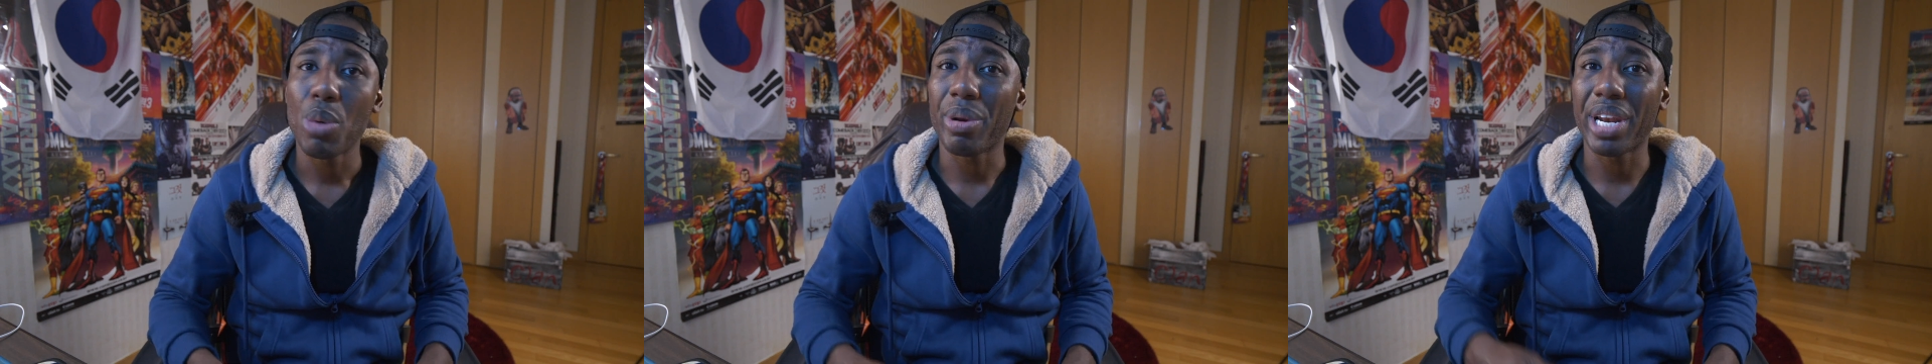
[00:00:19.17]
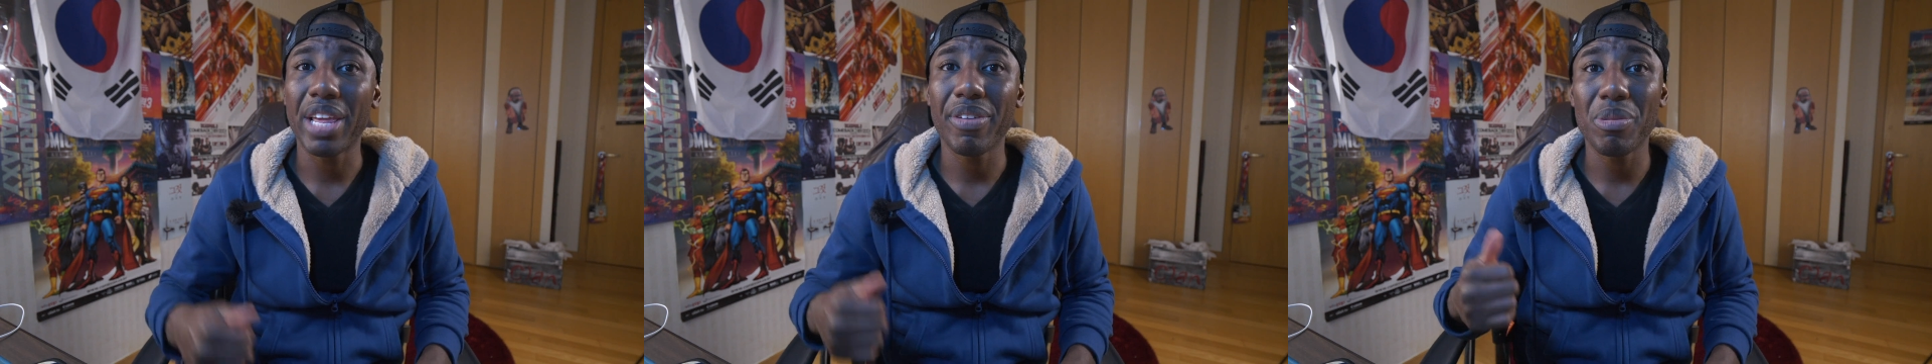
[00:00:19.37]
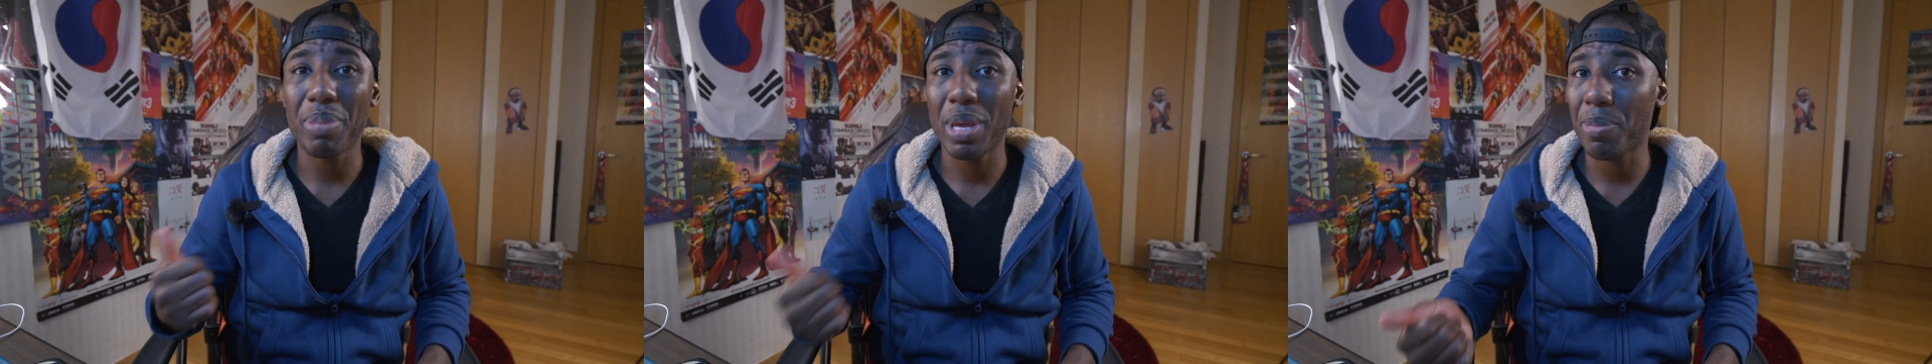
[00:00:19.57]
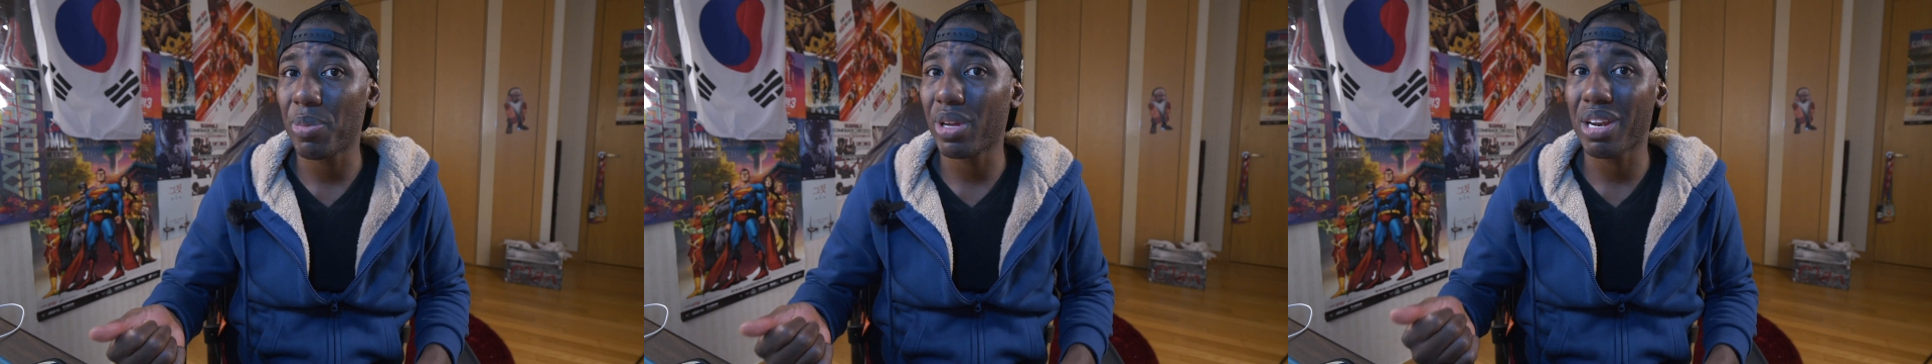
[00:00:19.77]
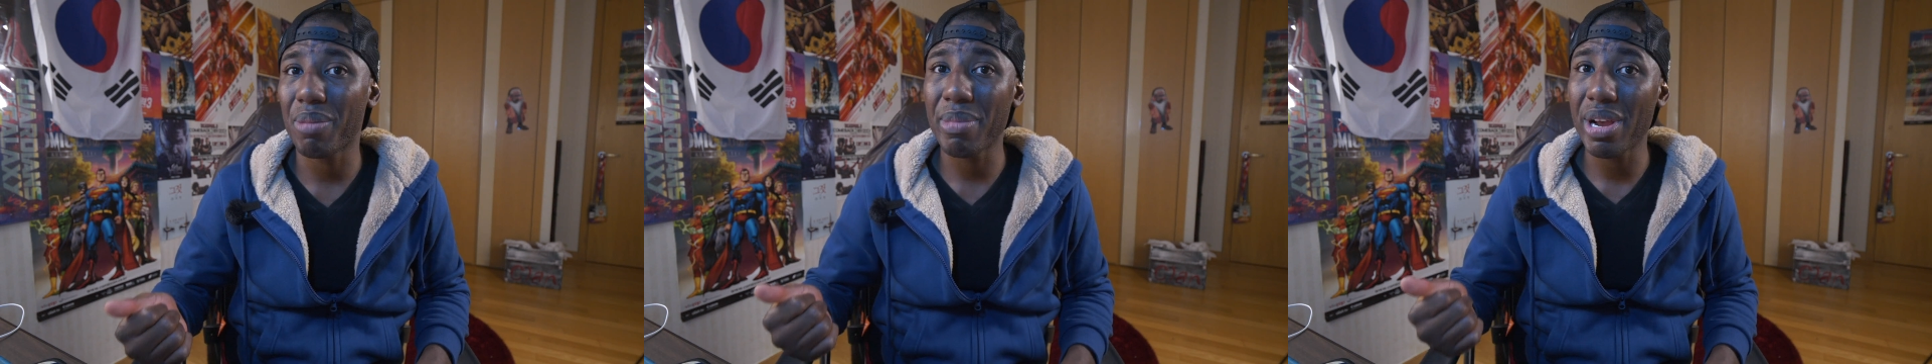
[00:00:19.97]
but even
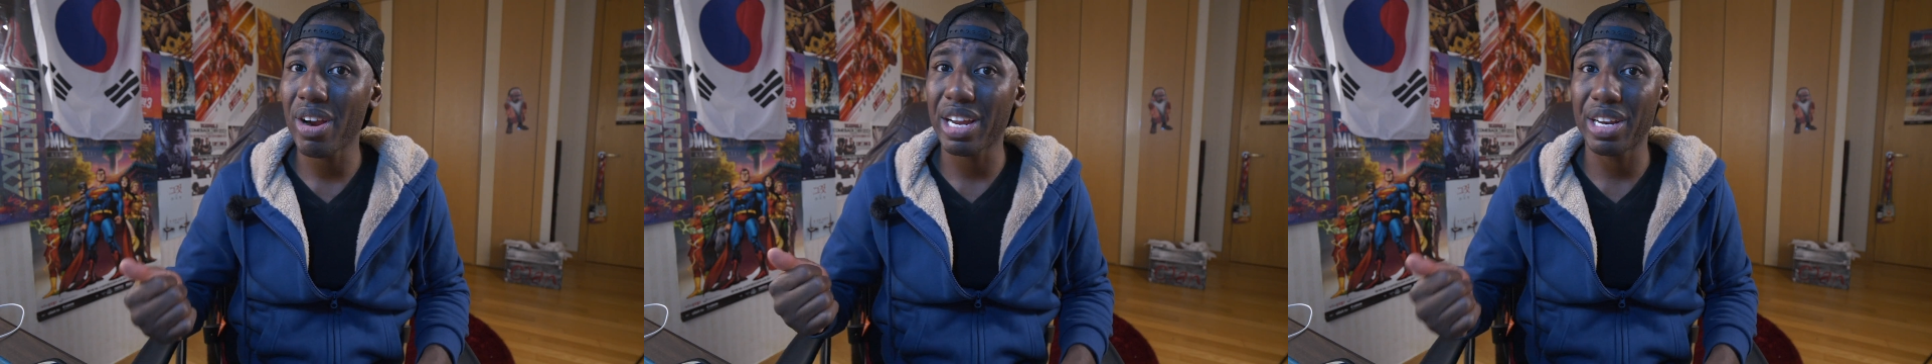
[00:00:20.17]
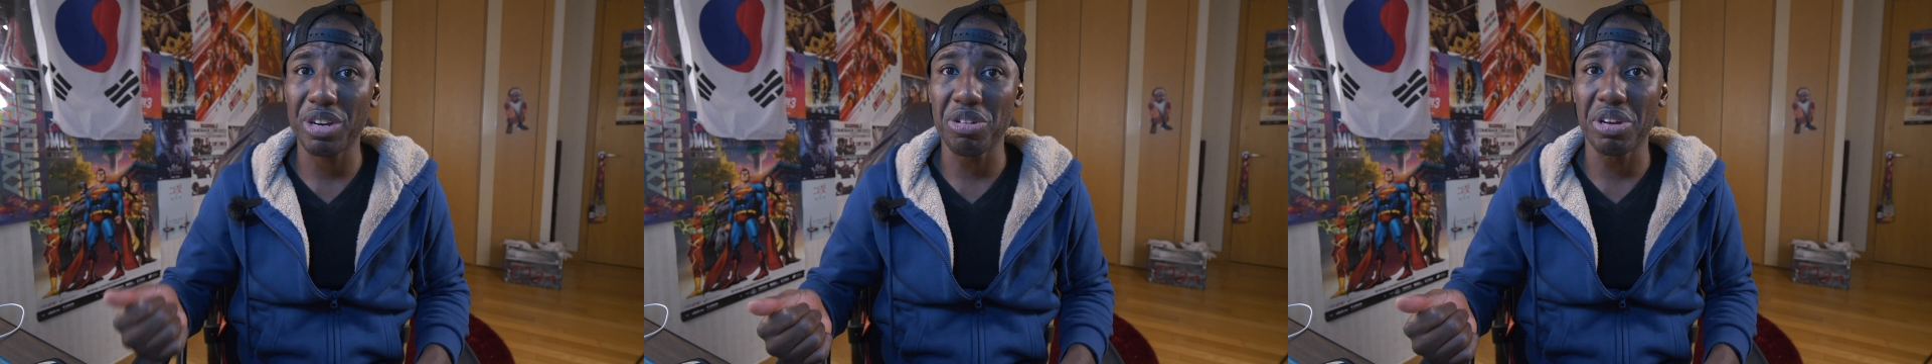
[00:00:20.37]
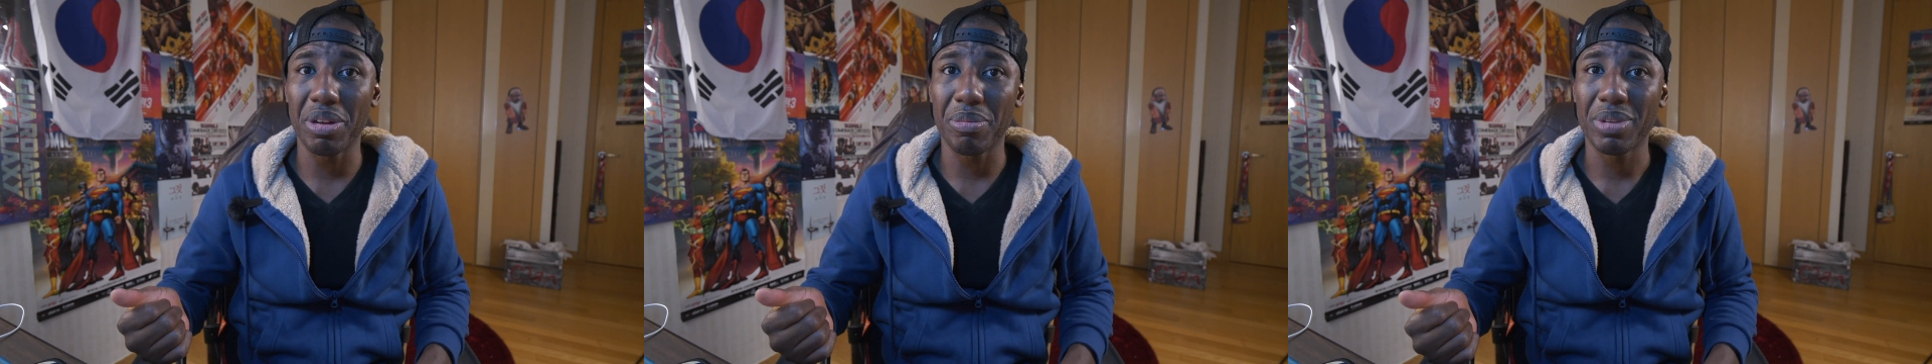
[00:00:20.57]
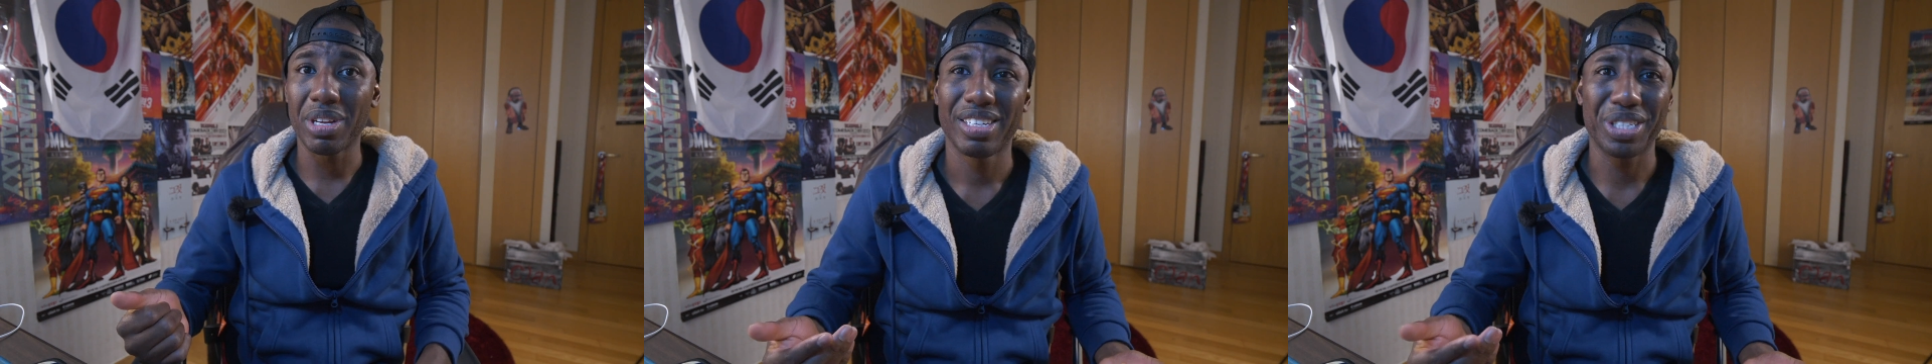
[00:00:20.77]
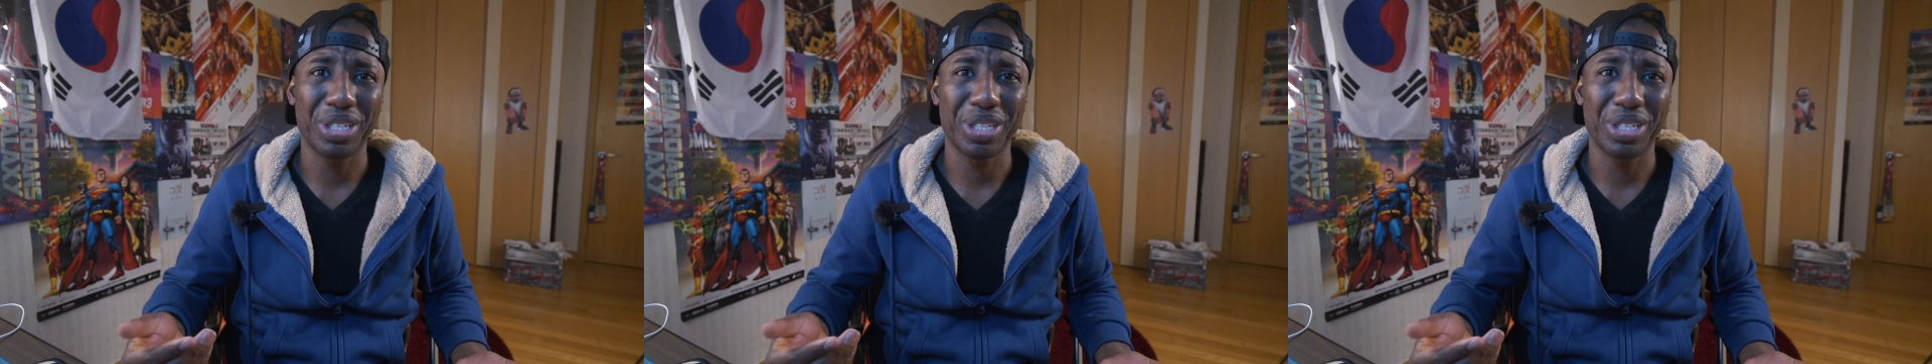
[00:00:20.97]
people in America knew him.